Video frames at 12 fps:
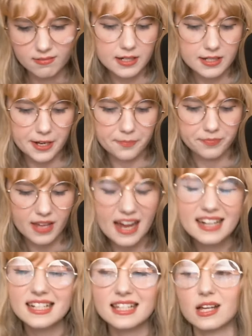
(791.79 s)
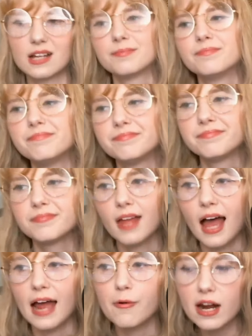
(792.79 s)
I don't know.
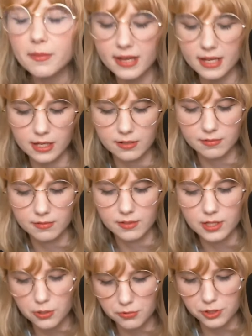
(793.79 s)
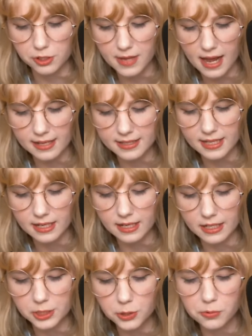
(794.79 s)
I wanna make YouTube content.
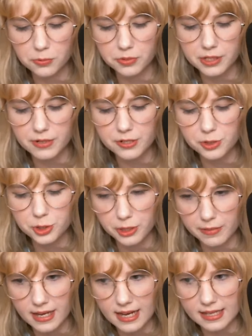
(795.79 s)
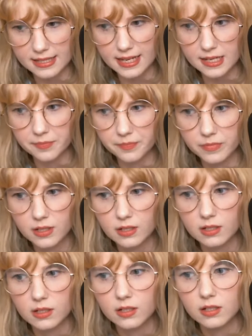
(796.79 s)
I don't only wanna use stream content.
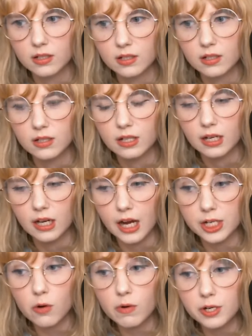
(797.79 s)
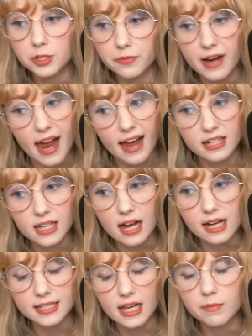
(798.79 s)
I don't want to do React
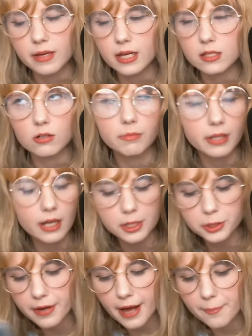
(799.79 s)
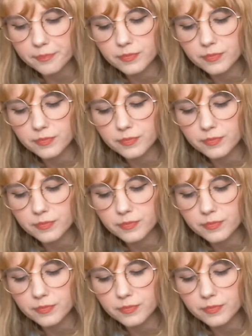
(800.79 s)
content because, oh my gosh, okay.